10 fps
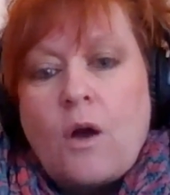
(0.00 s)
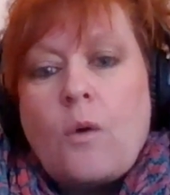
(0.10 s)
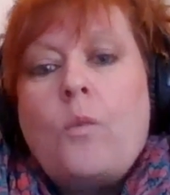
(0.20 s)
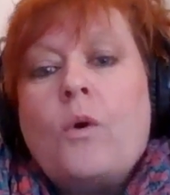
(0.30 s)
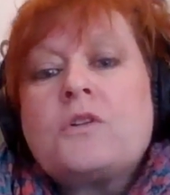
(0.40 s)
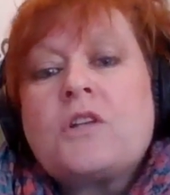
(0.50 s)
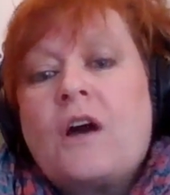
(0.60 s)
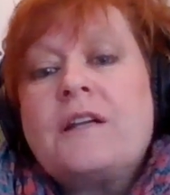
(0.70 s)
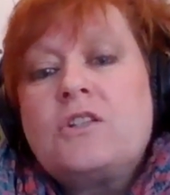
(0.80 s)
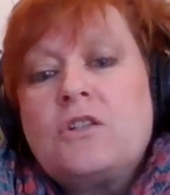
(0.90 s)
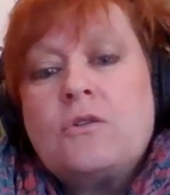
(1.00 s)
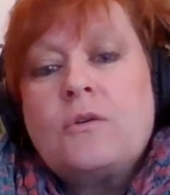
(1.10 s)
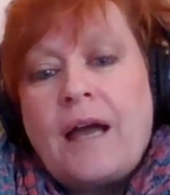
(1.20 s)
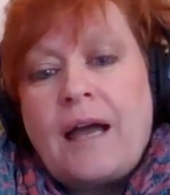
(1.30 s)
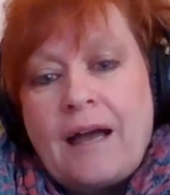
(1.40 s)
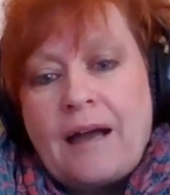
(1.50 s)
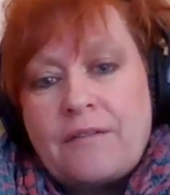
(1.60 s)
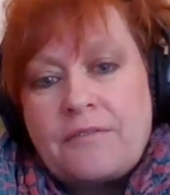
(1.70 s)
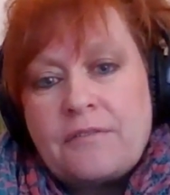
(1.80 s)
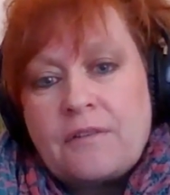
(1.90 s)
What I do have
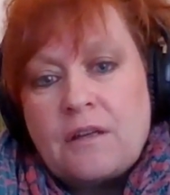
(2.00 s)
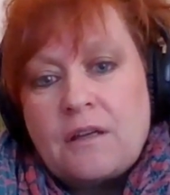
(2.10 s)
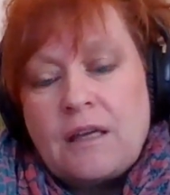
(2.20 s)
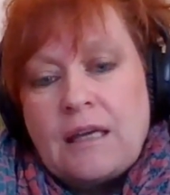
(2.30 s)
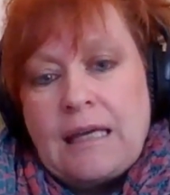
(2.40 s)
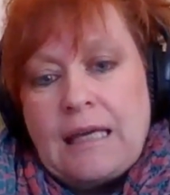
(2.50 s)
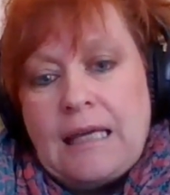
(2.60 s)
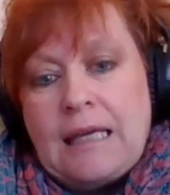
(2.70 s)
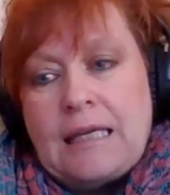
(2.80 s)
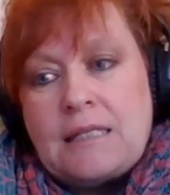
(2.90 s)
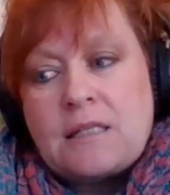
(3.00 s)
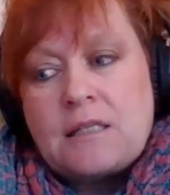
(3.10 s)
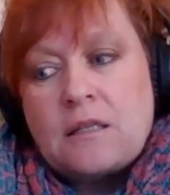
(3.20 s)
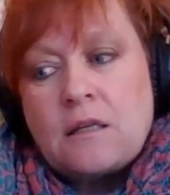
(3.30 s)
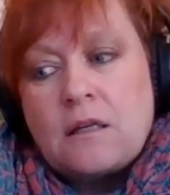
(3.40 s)
is